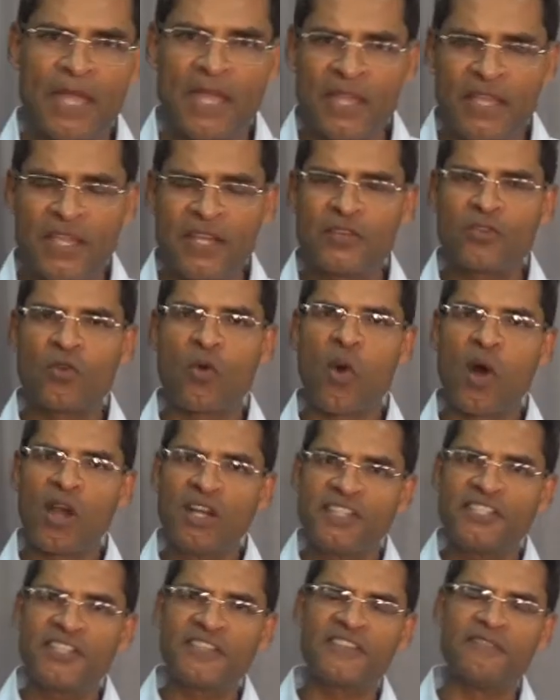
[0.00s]
In
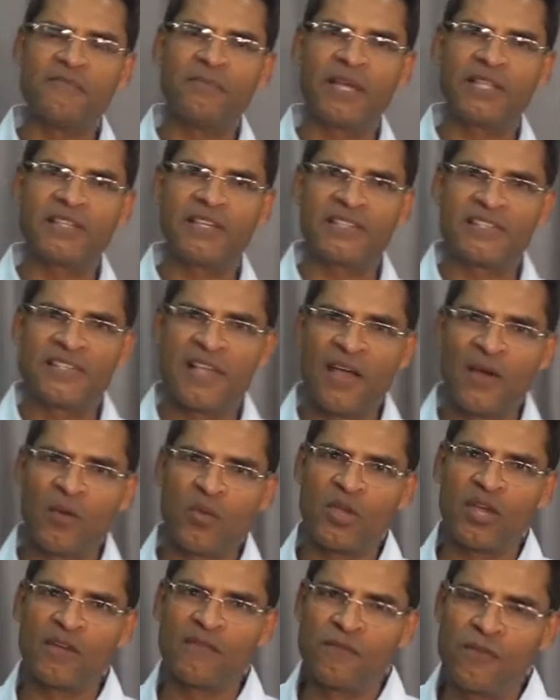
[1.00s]
qualitative methods,
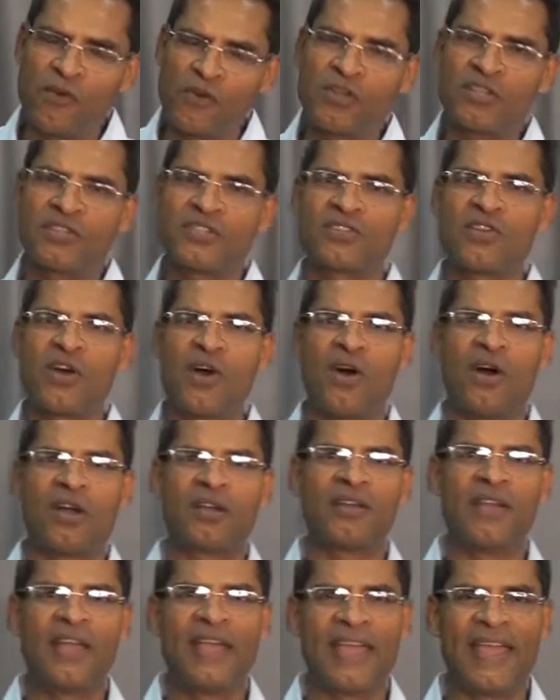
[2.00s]
we are focused
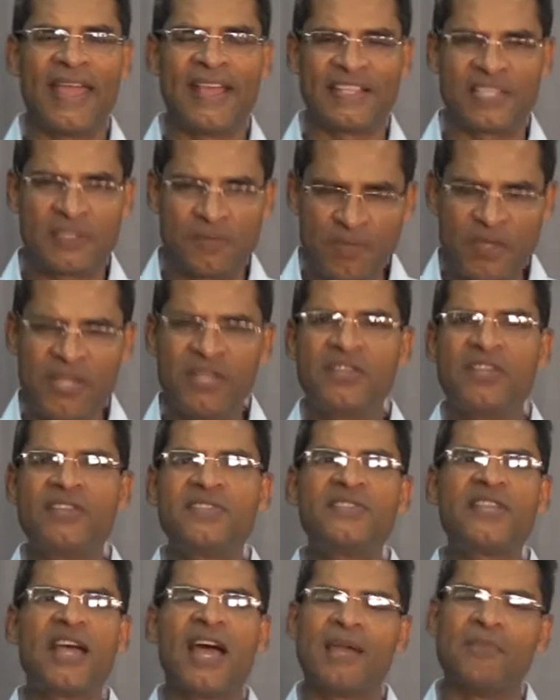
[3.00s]
on
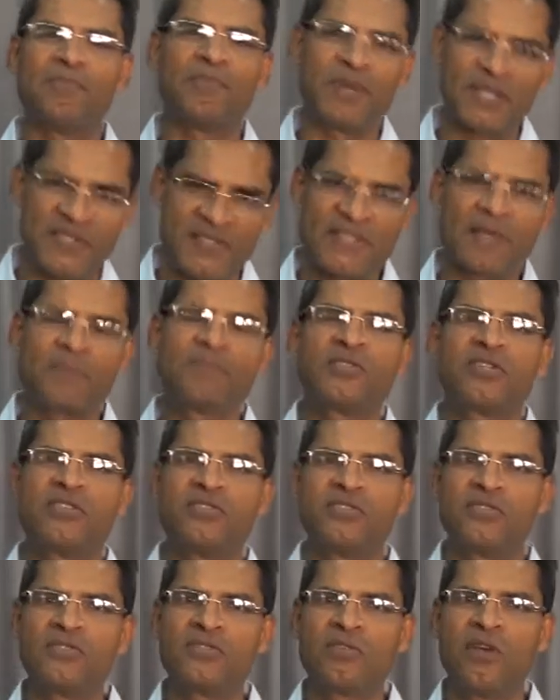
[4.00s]
experience and
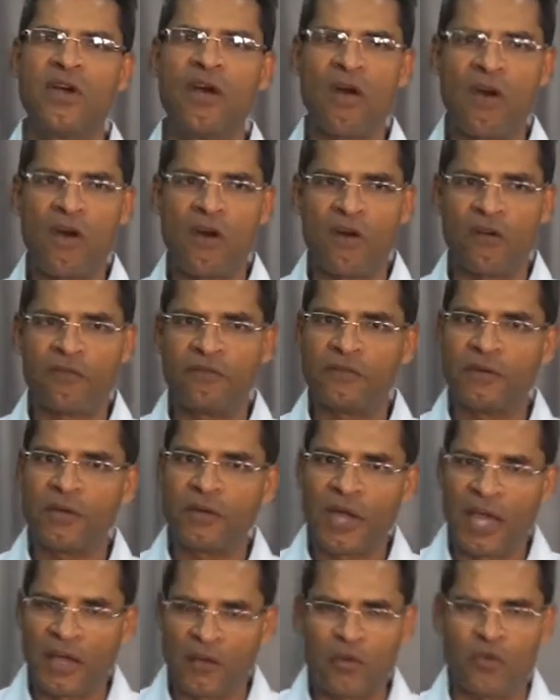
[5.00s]
perceptions of
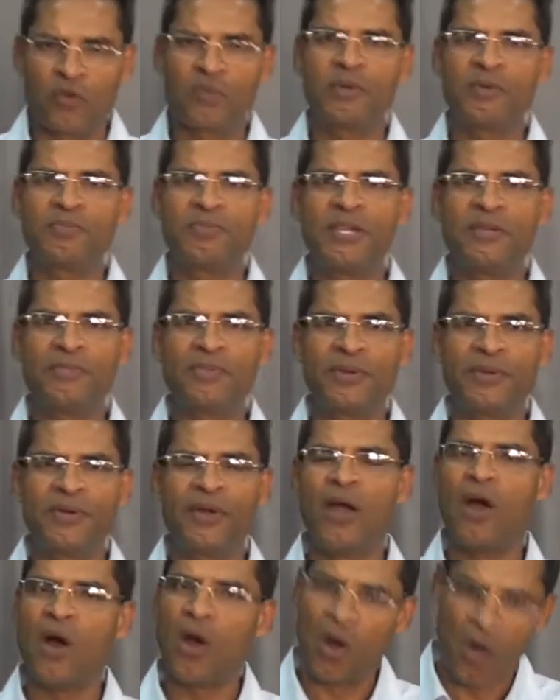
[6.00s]
a group of people
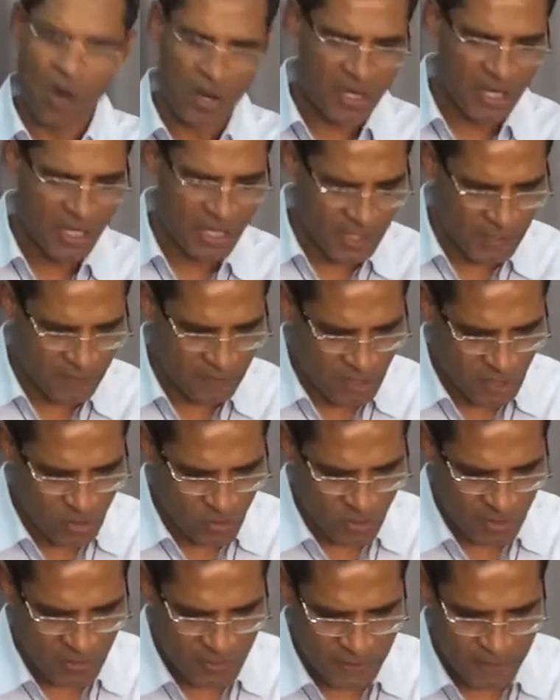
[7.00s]
or
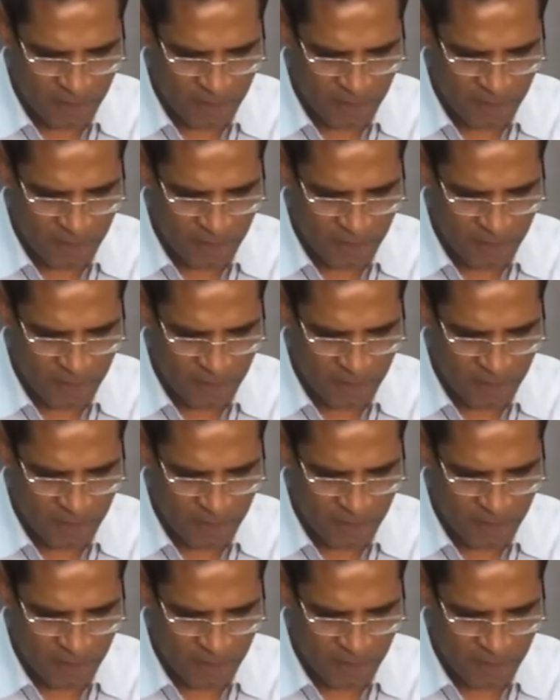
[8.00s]
individuals.